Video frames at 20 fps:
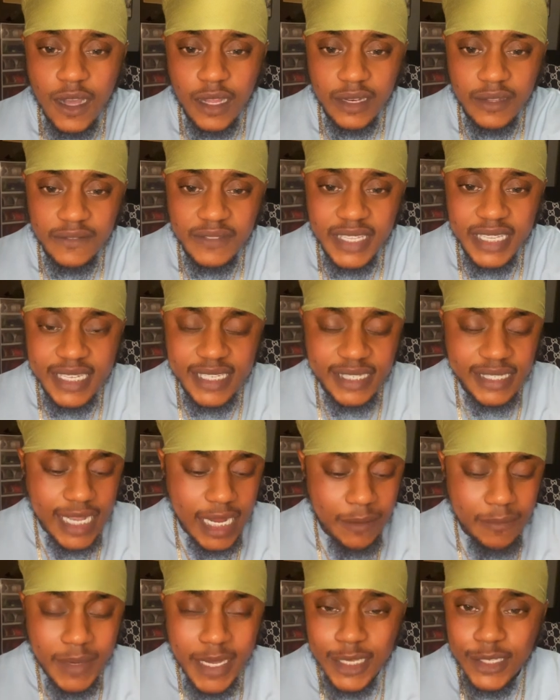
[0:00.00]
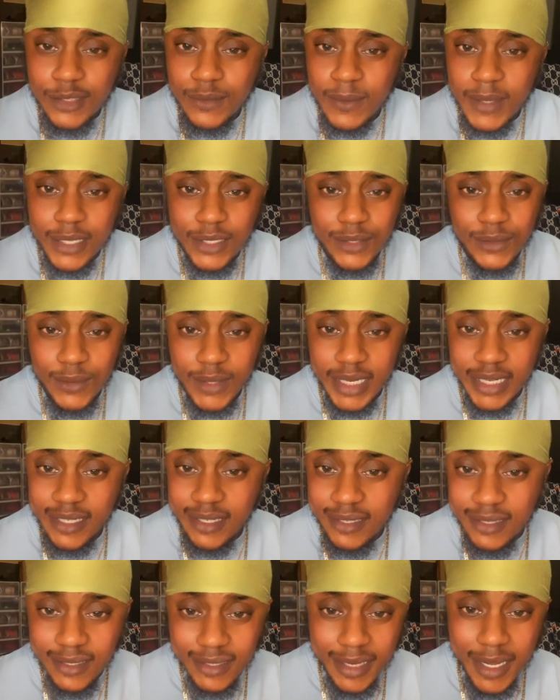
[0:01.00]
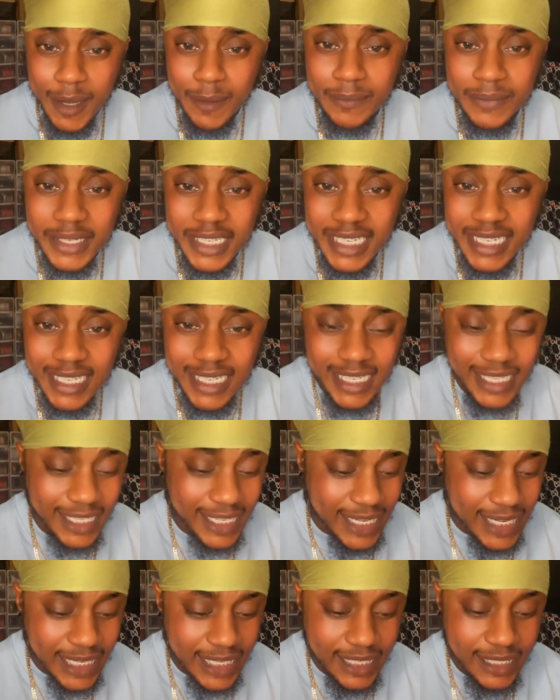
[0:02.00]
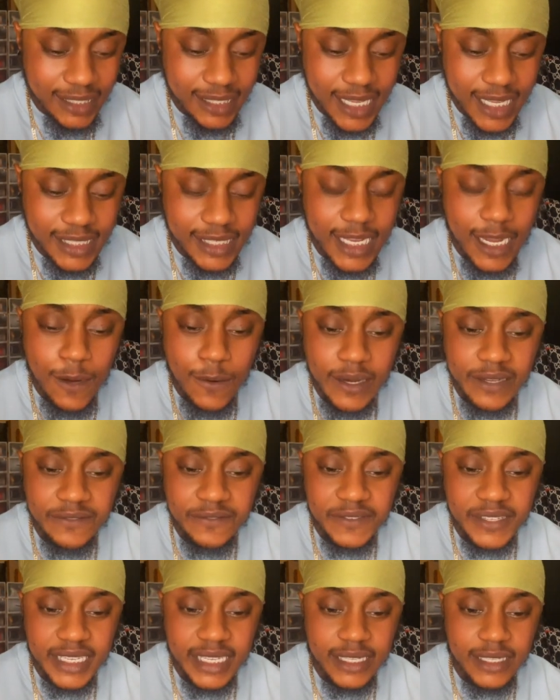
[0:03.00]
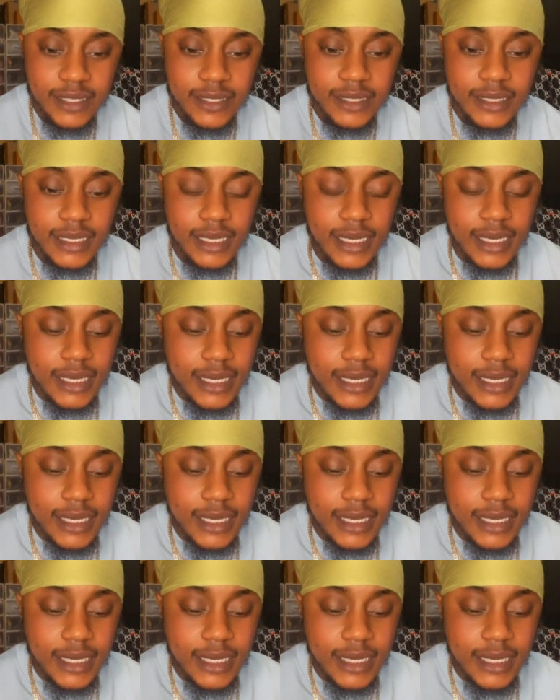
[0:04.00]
all of this, I may as well do it completely. Like, that's how I feel.